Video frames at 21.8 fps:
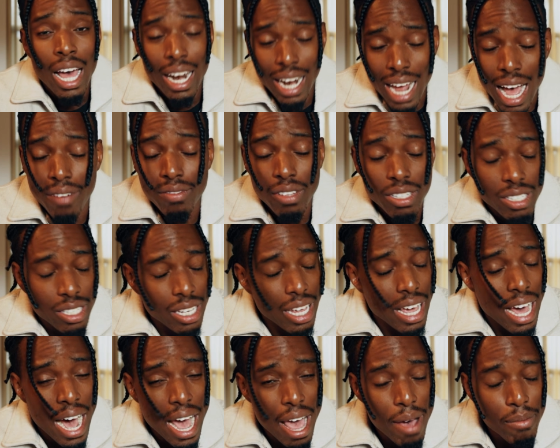and I have to
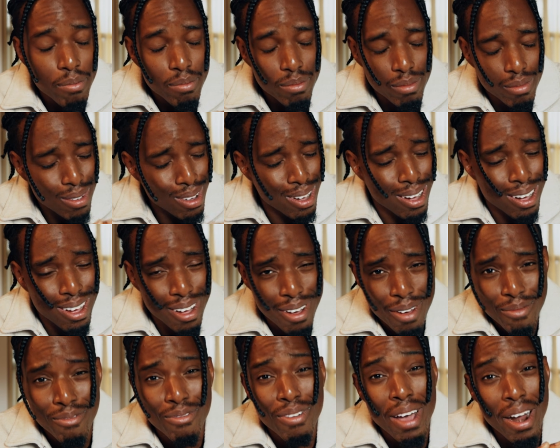say I'm
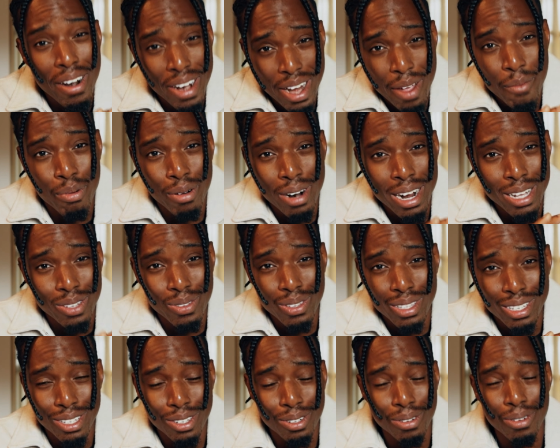very impressed
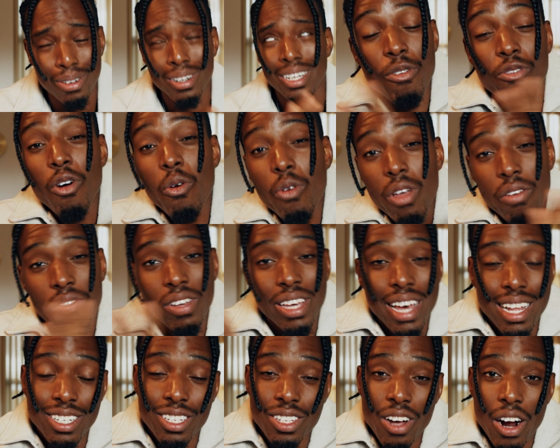with this drone. Before we even
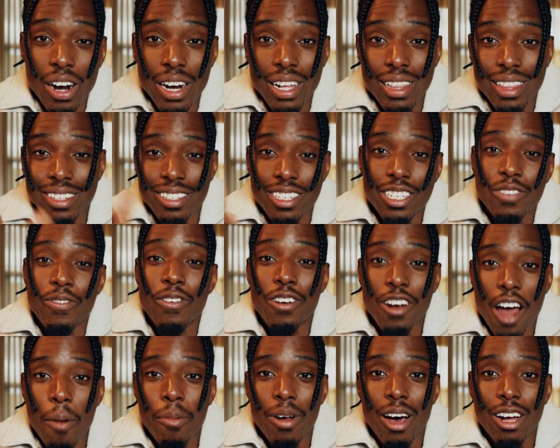get started, there's this
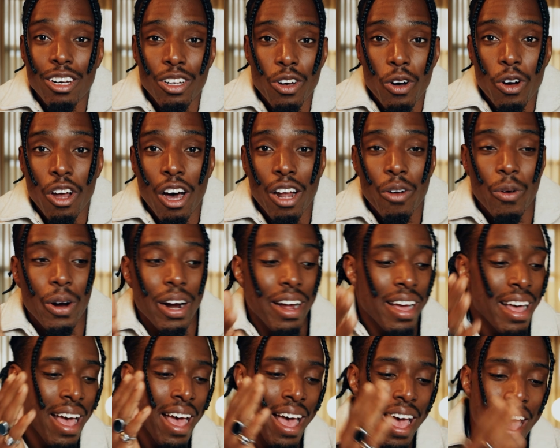phenomenon going on where
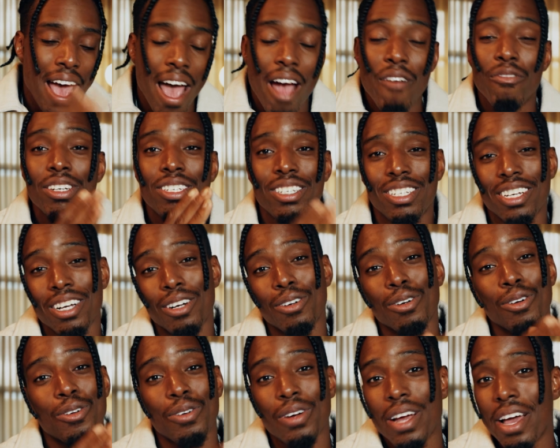every
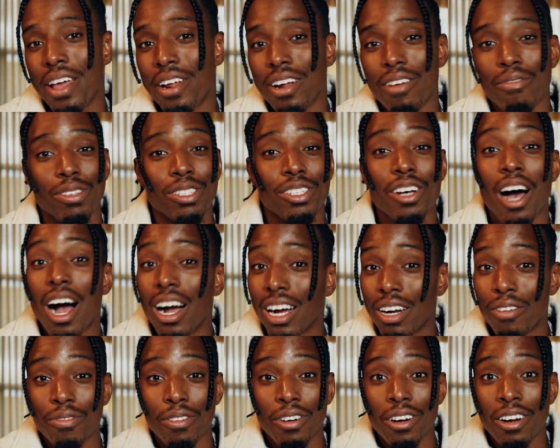single creator and
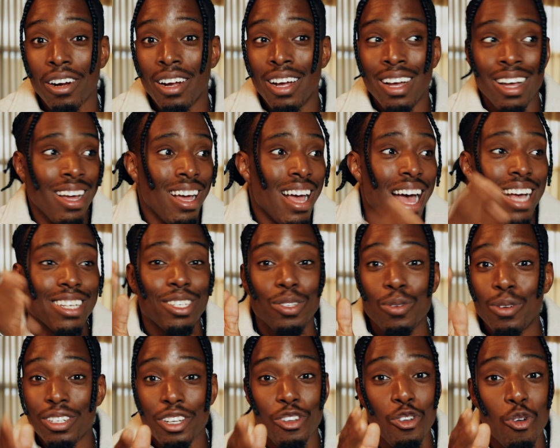photographer, as
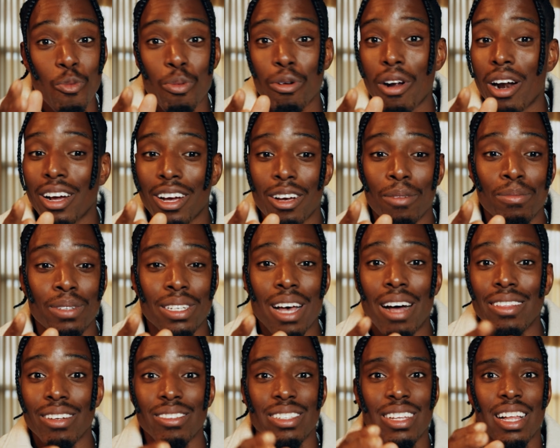soon as a new product comes
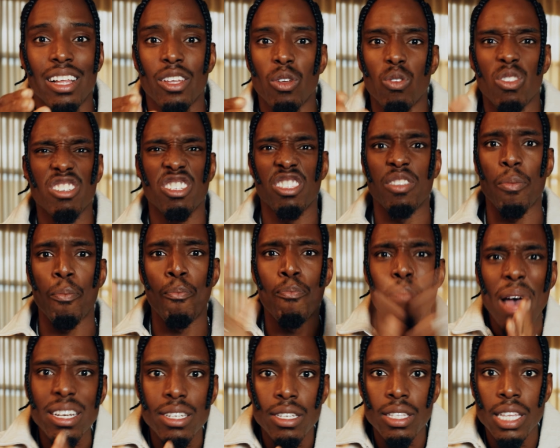out, they're telling you this is the
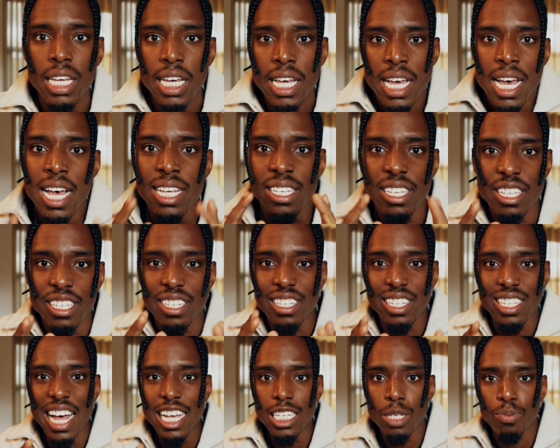best thing since
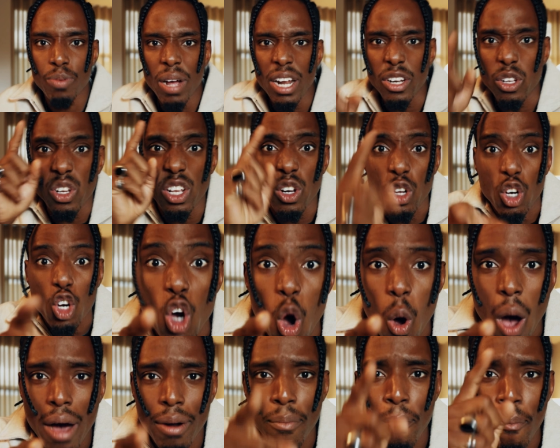sliced bread, you need to
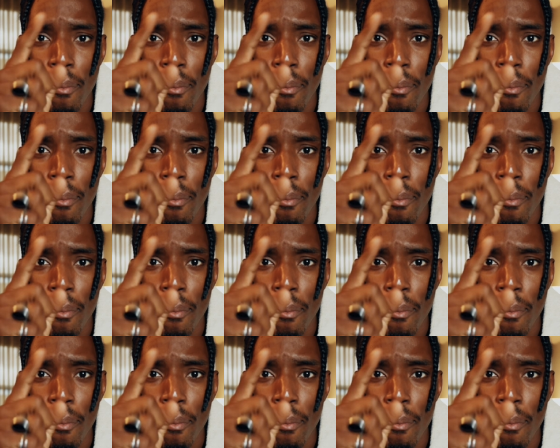go out